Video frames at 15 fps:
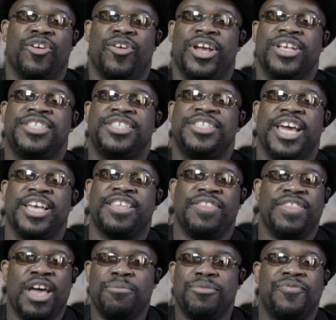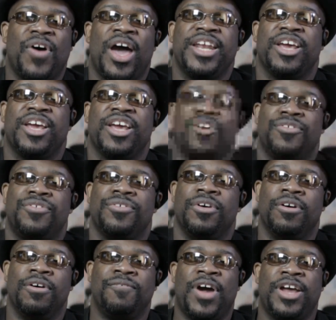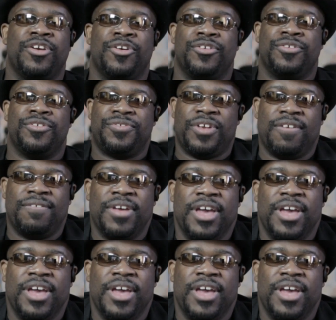Instinct and them fighting herds and stuff,